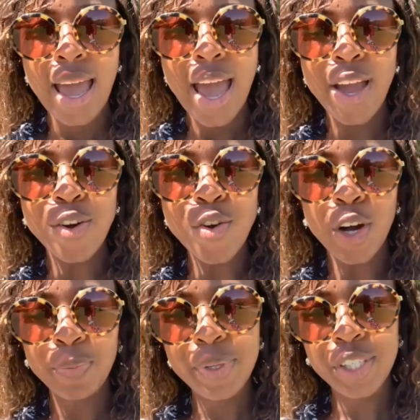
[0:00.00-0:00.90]
and
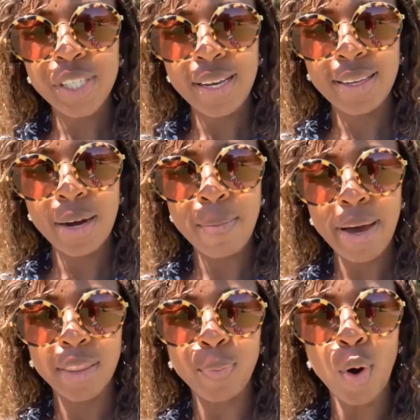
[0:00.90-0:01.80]
not be shaken
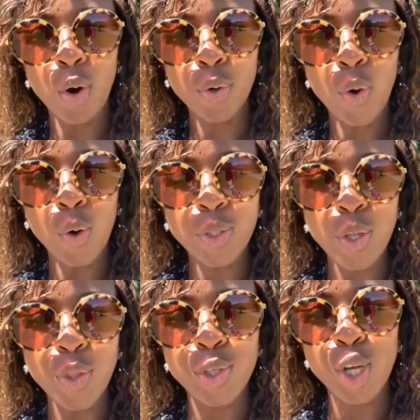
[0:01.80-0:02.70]
by the potholes
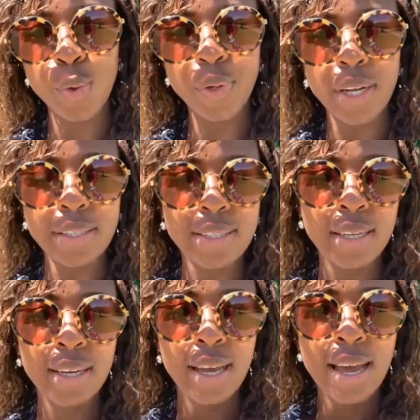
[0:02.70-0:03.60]
and the turbulence
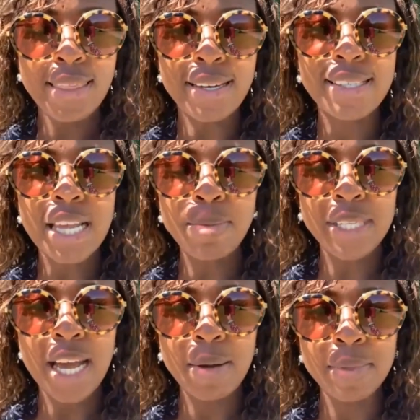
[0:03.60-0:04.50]
that
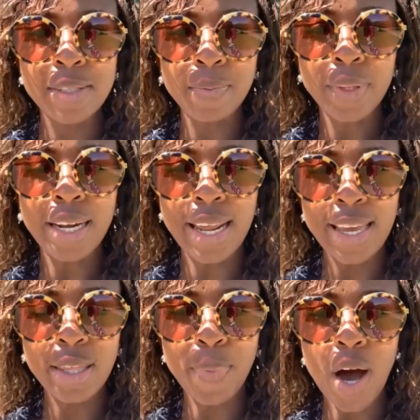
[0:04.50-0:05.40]
sometimes lay
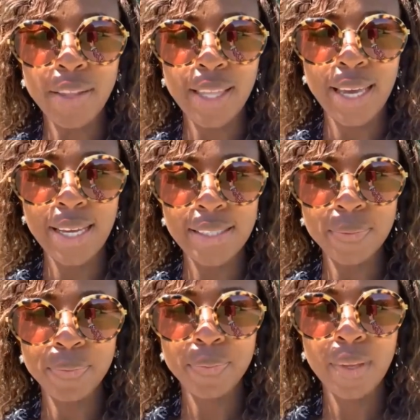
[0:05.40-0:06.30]
the path ahead.
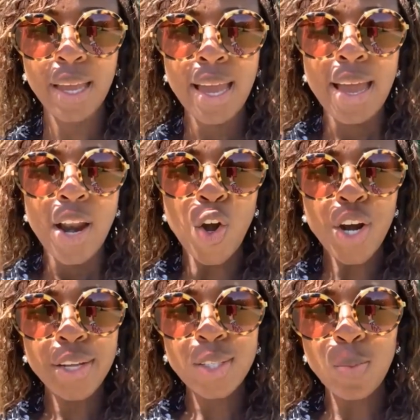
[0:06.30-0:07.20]

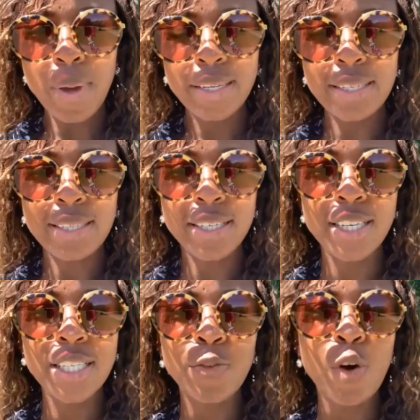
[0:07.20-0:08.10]
Learning to make
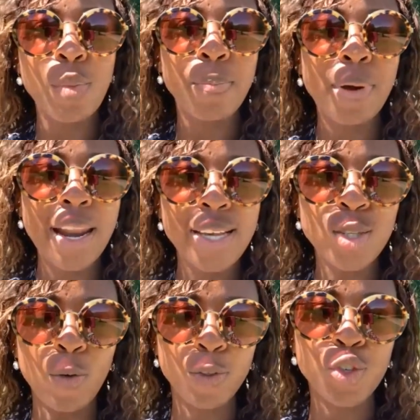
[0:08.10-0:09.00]
decisions from a place
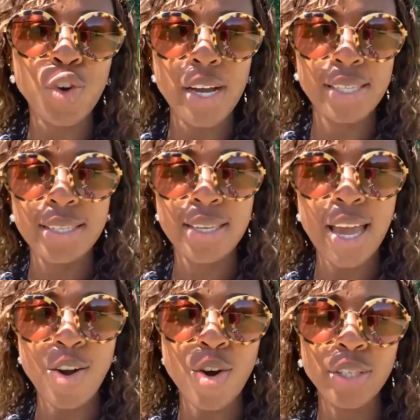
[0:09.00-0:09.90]
of trust
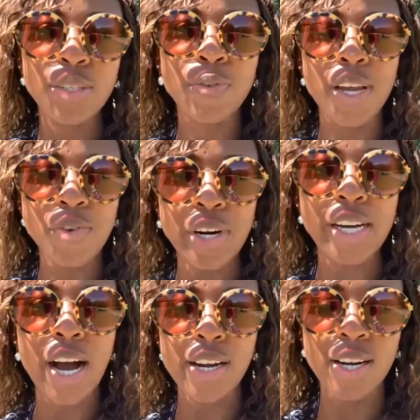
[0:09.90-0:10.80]
and not fear,
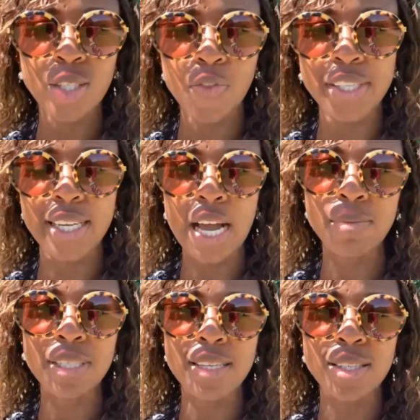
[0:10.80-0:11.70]
regardless of the
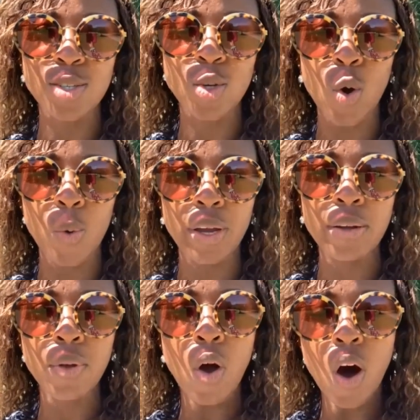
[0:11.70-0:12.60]
circumstances
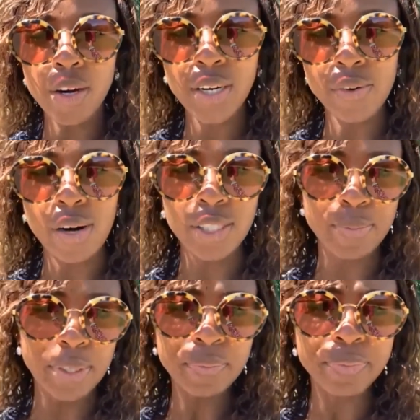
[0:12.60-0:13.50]
going on around me,